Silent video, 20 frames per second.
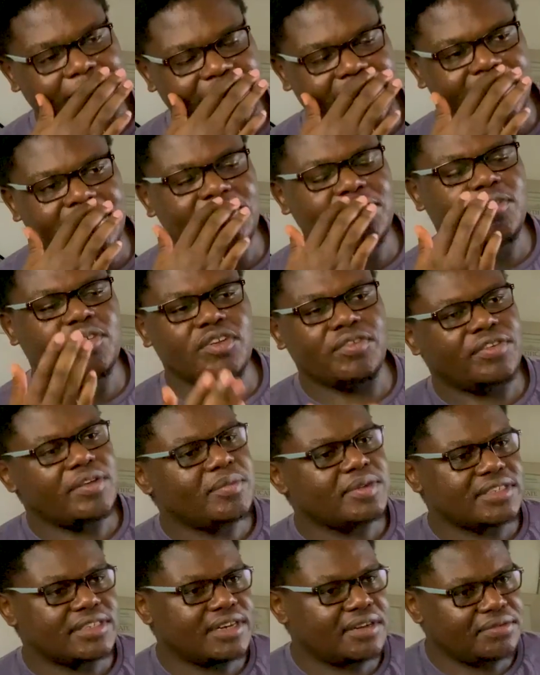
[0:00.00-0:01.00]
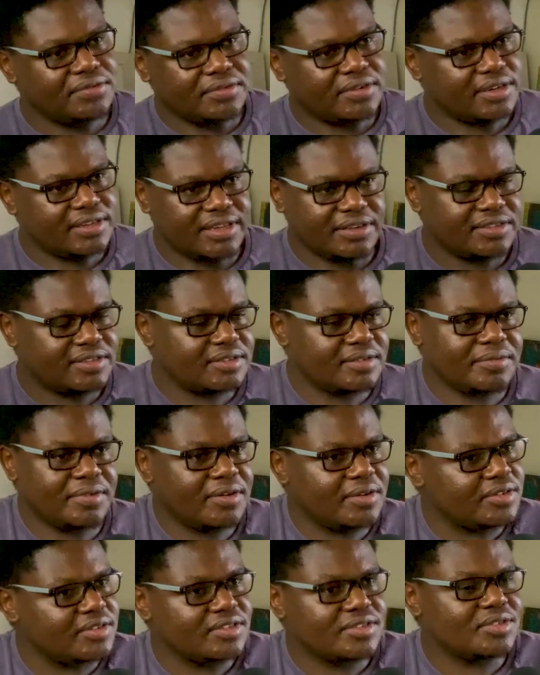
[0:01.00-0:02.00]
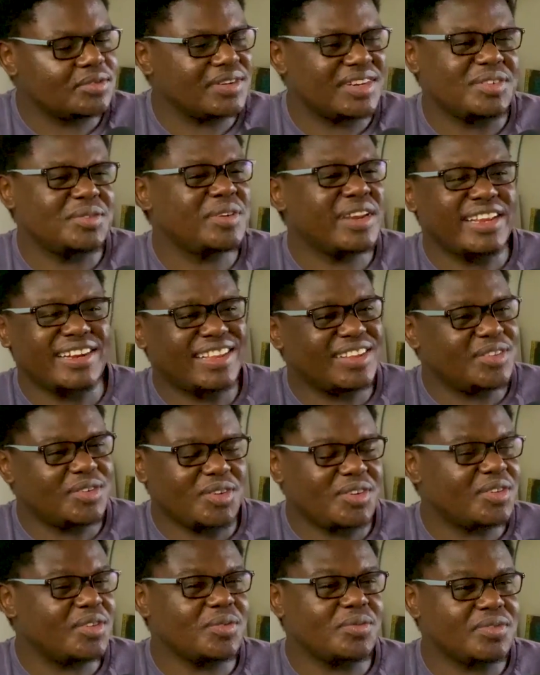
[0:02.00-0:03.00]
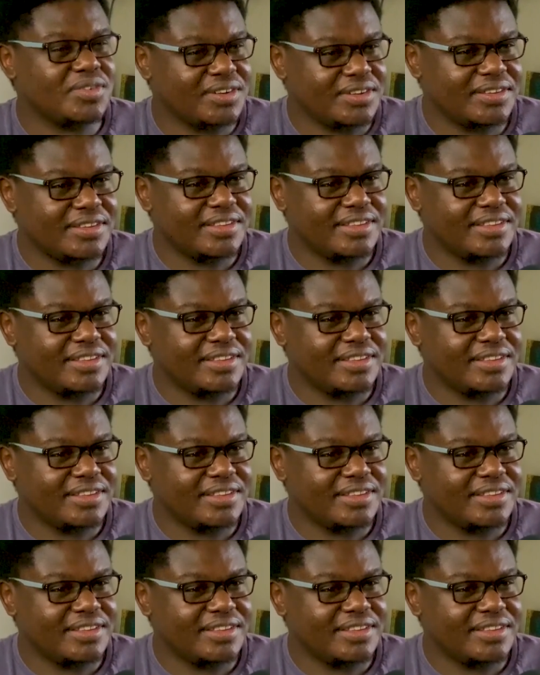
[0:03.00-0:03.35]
and you're famous enough, you've got thousands of followers on Twitter, don't act like you're not known.